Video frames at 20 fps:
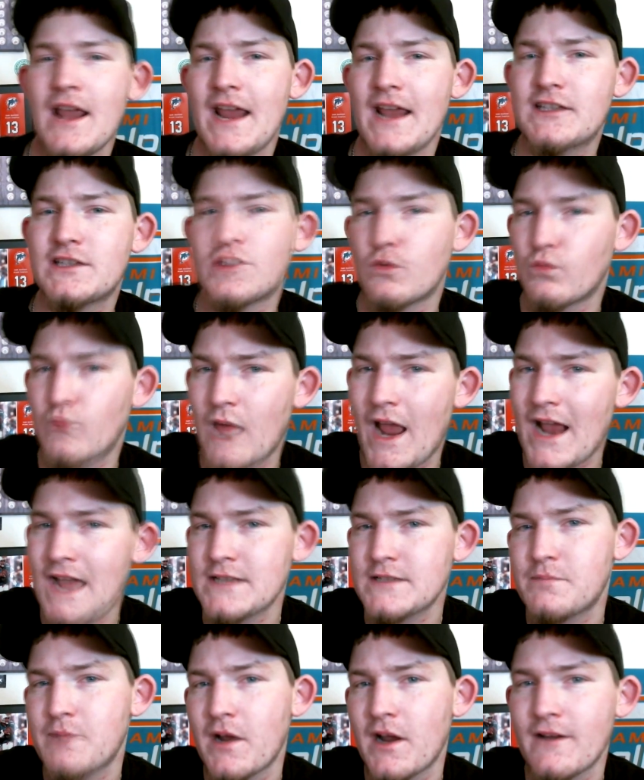It's a
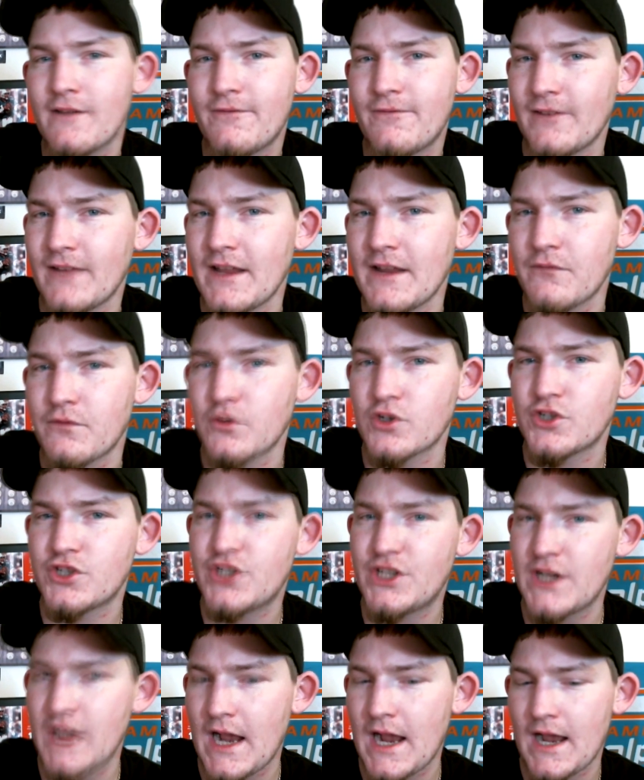raspberry flavored
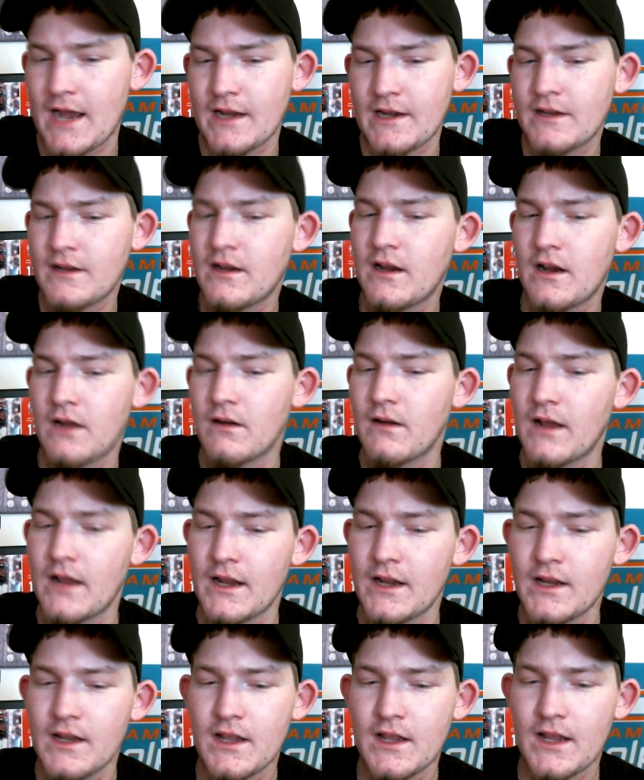chai. All
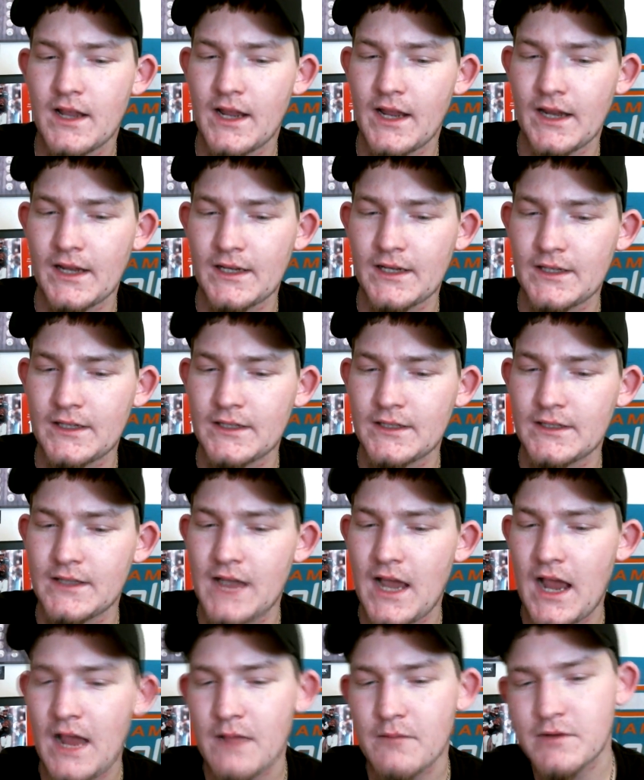right. And
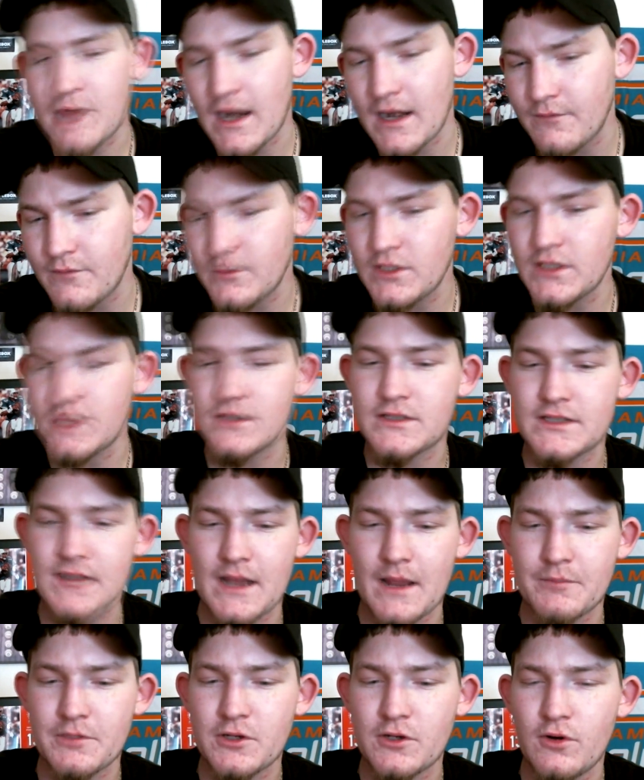I'm kind of a little
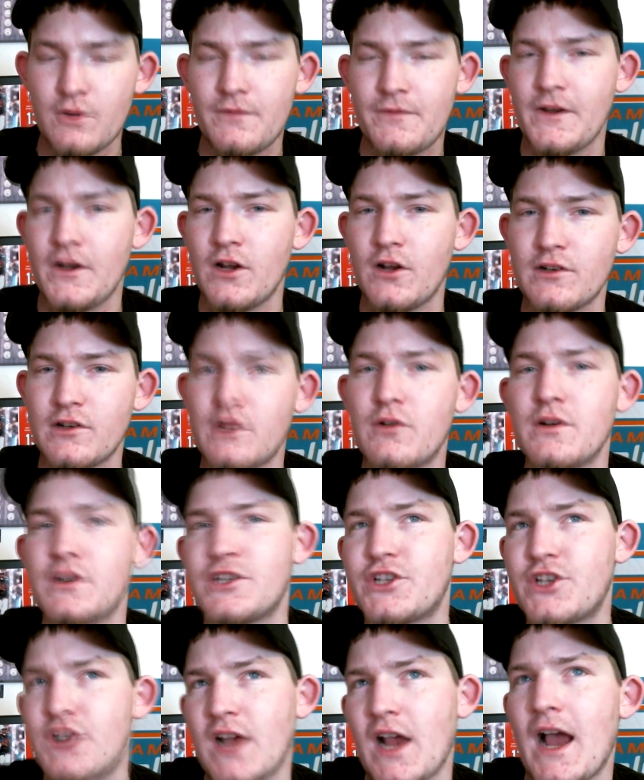skeptical. If you don't know
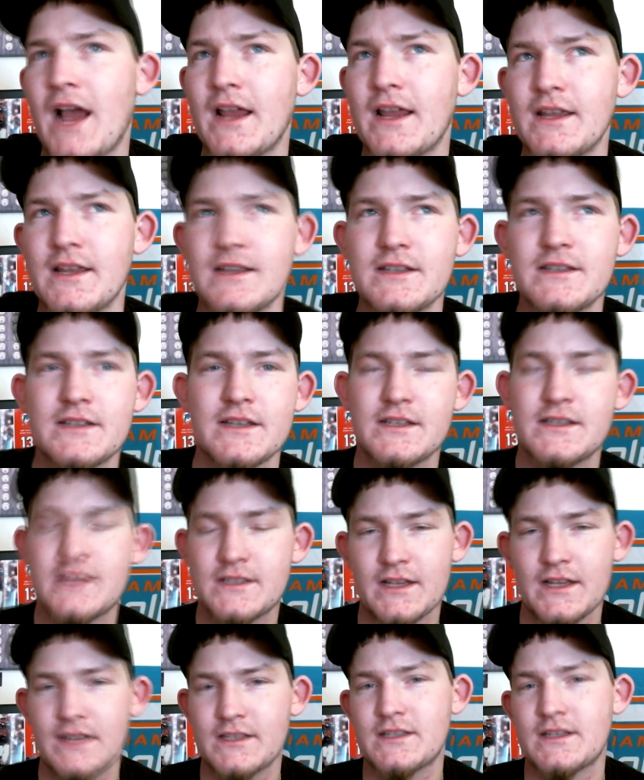what chai is,
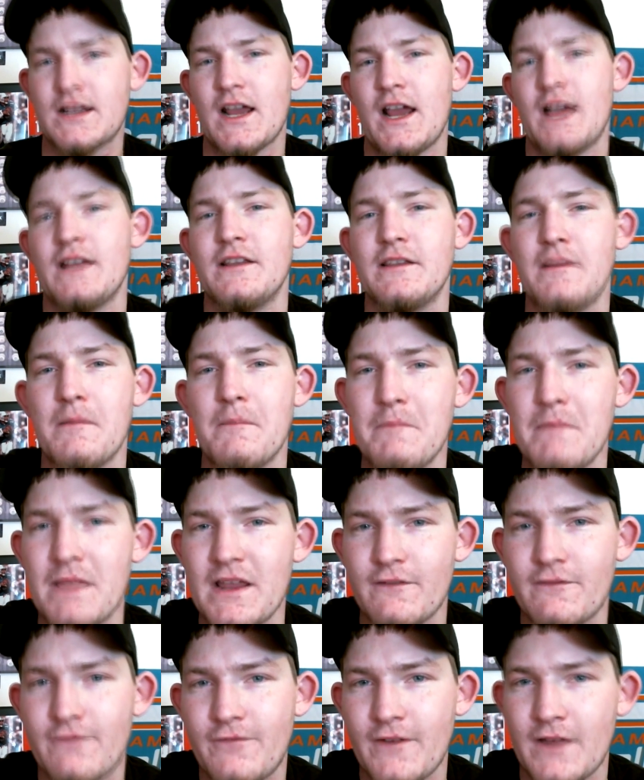it's, it's kind of in the
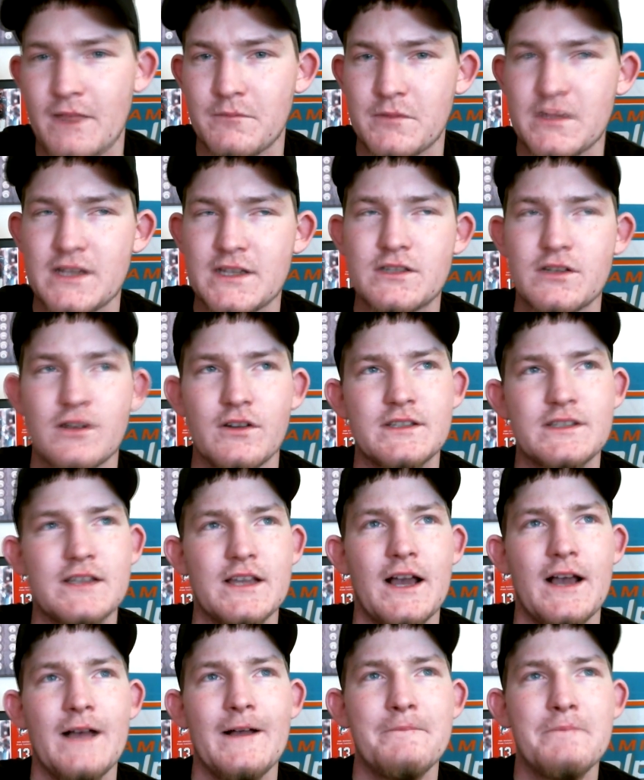mint family. So it's,
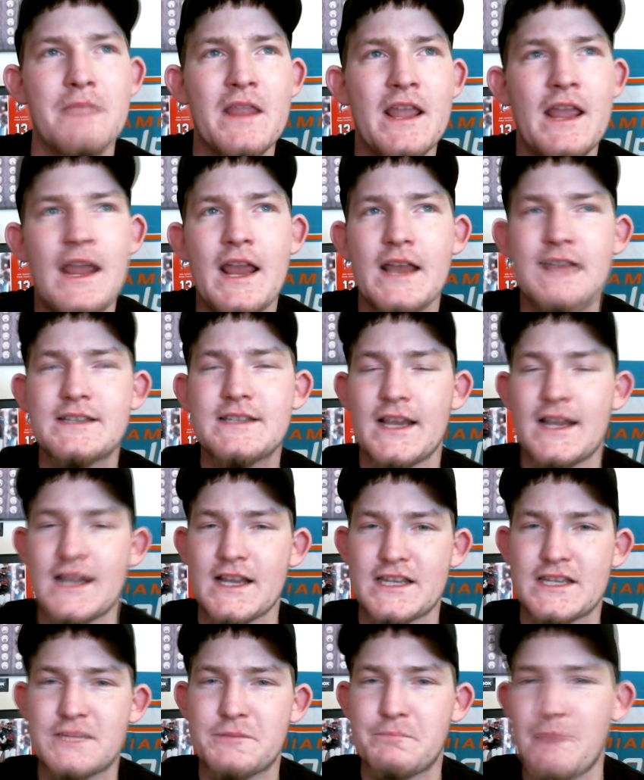uh, it's like
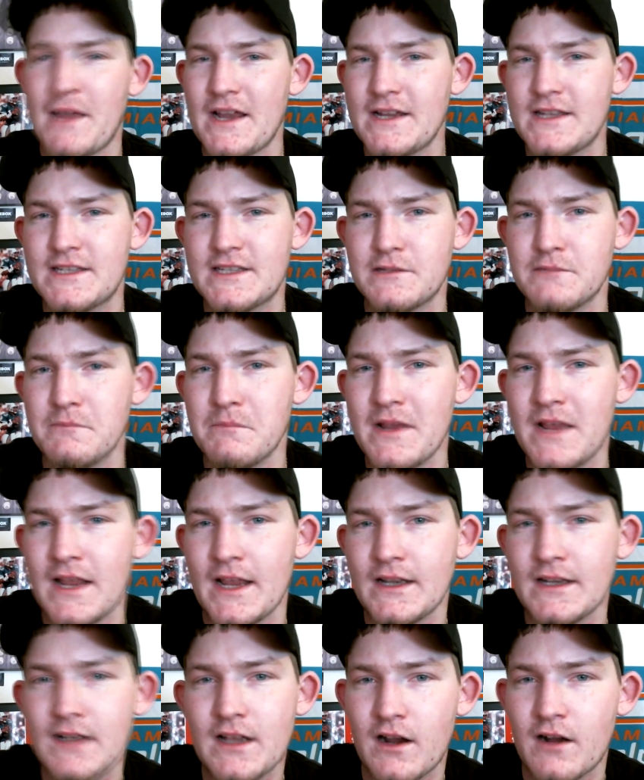a spiced
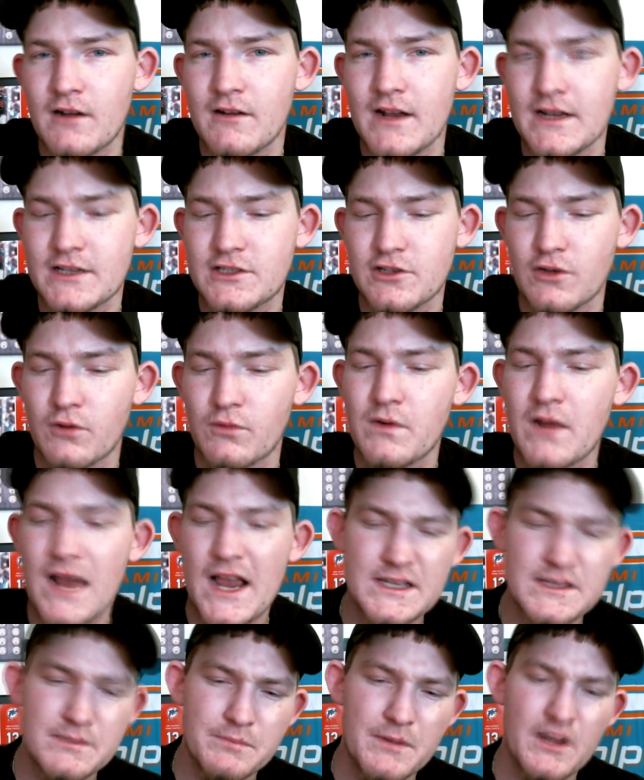mint. All right. So
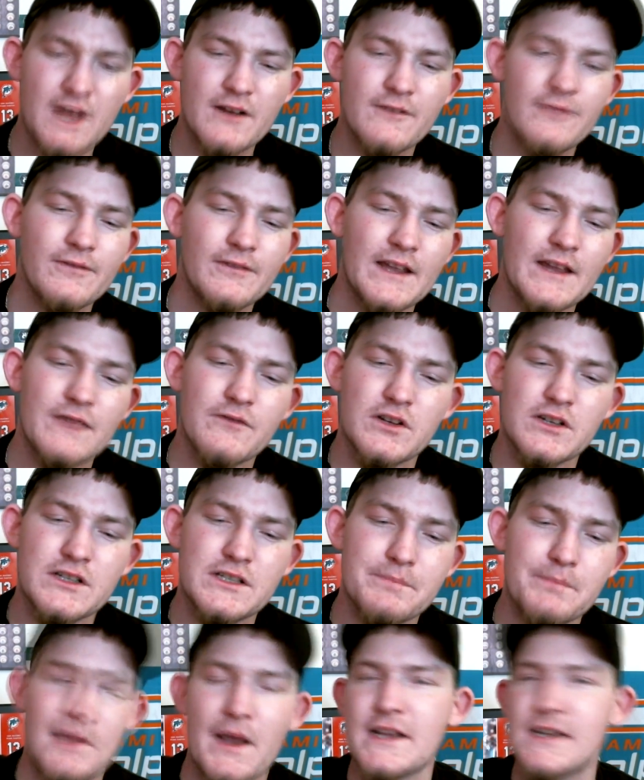raspberry flavored
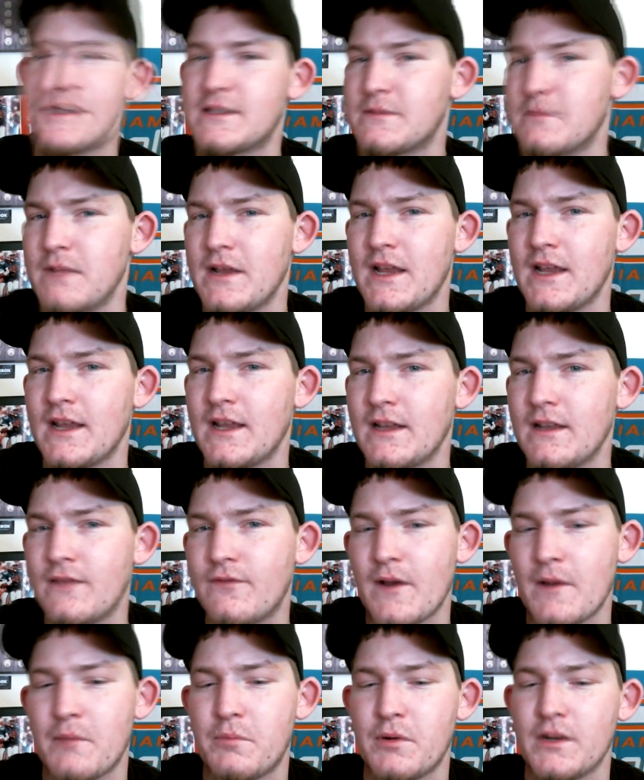spiced mint, if
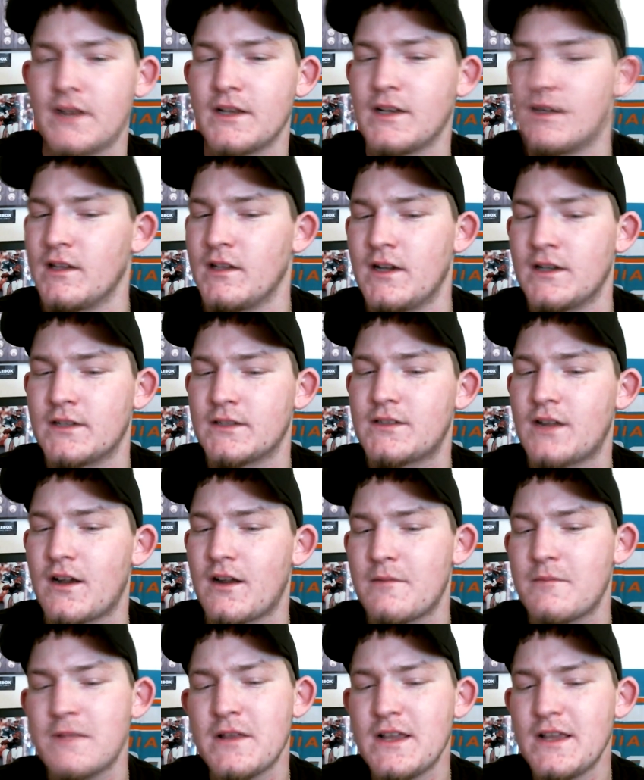I put it in the long
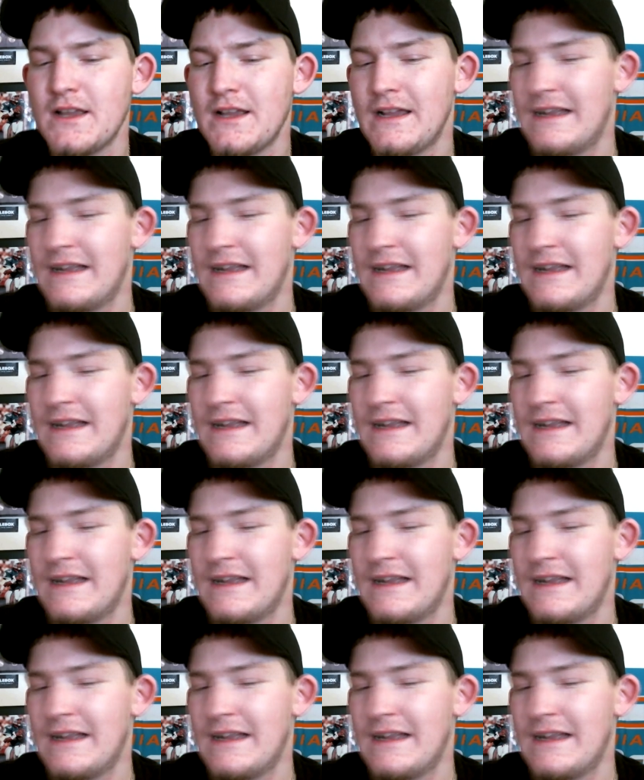term.